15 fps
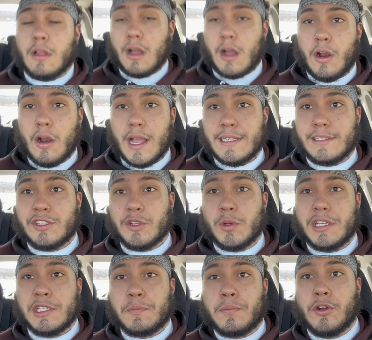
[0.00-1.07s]
All right, so it
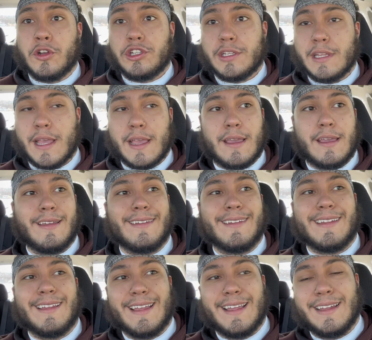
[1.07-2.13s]
is push day,
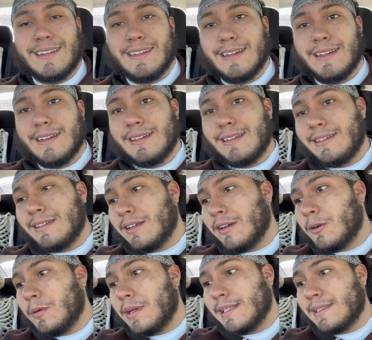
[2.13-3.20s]
and
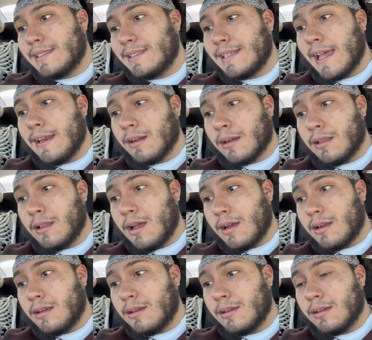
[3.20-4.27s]
it's 10
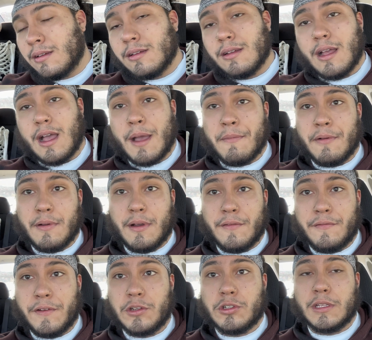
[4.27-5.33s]
o'clock. I'm
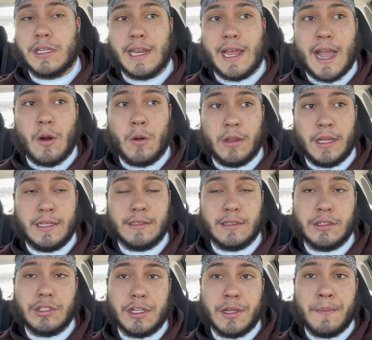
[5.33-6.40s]
officially an hour late to the
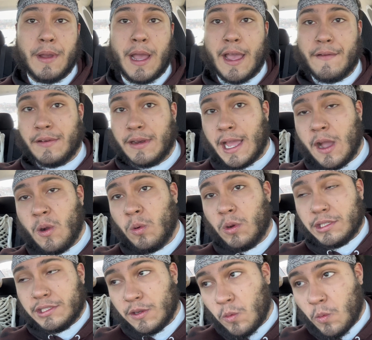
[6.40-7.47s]
gym. I have an hour
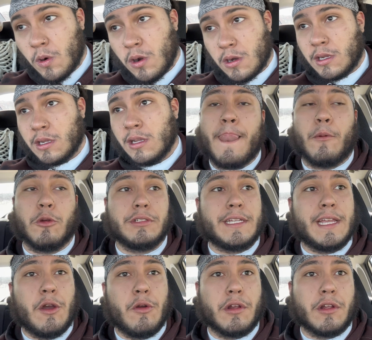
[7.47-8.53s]
until work. We'll see
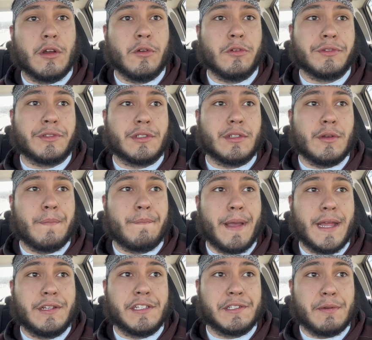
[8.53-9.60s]
how it goes.
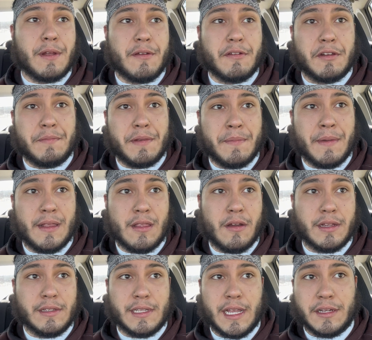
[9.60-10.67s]
Bench is probably going to be my
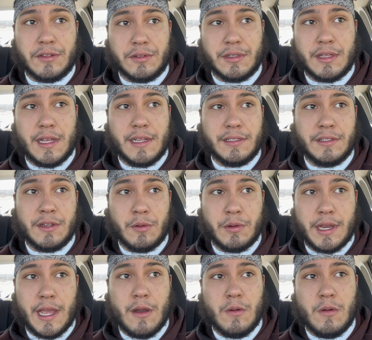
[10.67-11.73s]
longest exercise, no
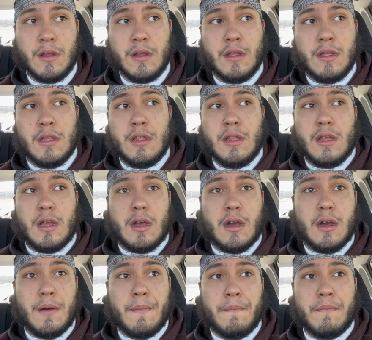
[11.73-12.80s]
doubt.
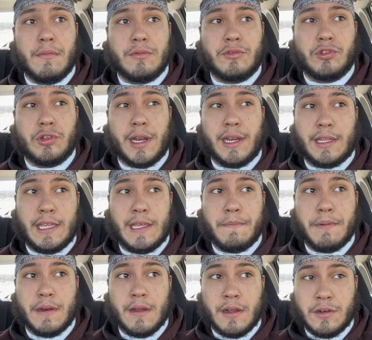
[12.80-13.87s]
Try to keep
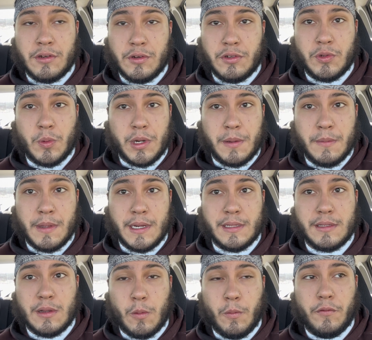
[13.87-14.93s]
it under 20 minutes,
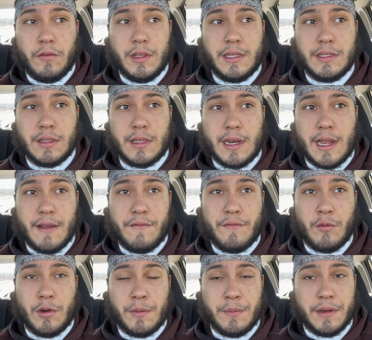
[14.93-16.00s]
hopefully, so that I have
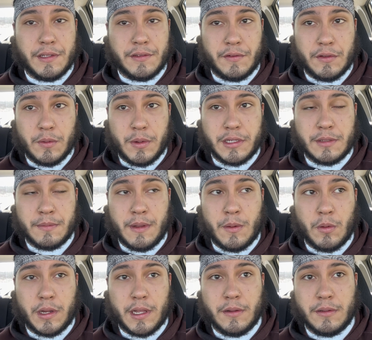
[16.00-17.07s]
40 minutes for the rest of my
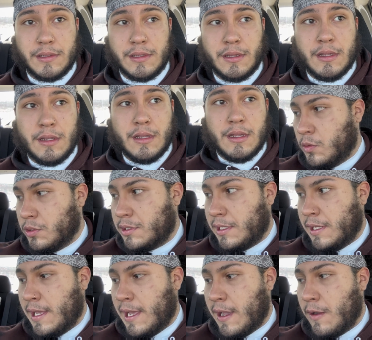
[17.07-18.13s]
workouts. We'll
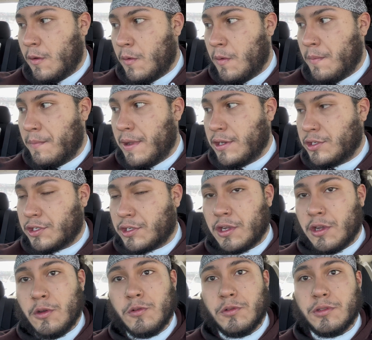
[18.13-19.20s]
see how bench
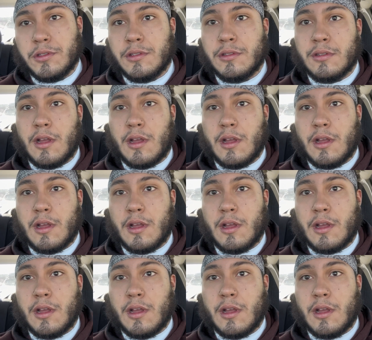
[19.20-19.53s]
goes.